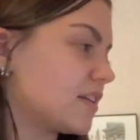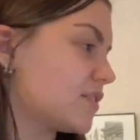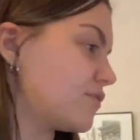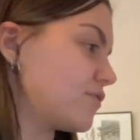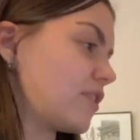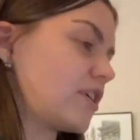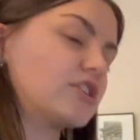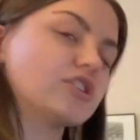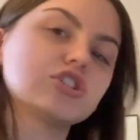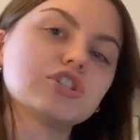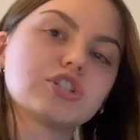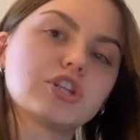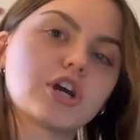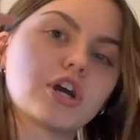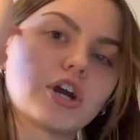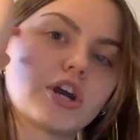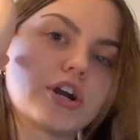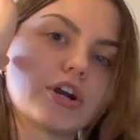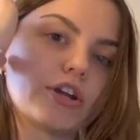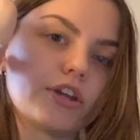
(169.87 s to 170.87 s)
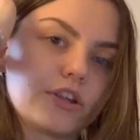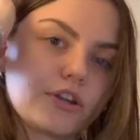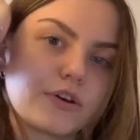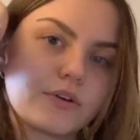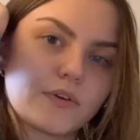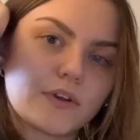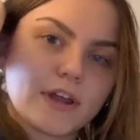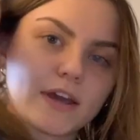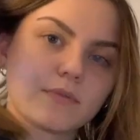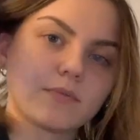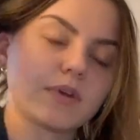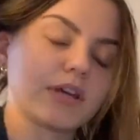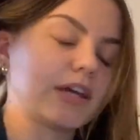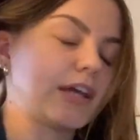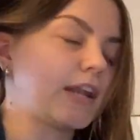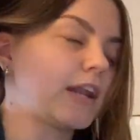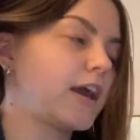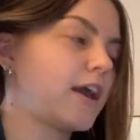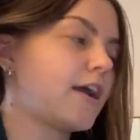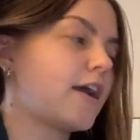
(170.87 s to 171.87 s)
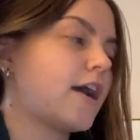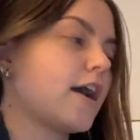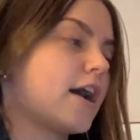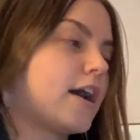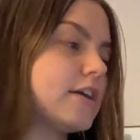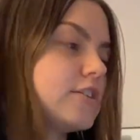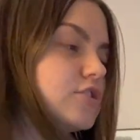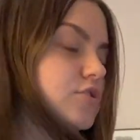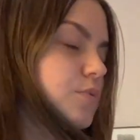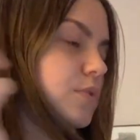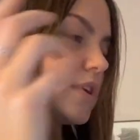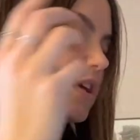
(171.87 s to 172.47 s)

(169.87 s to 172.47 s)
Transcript: fresh start, you know what I mean? I just want to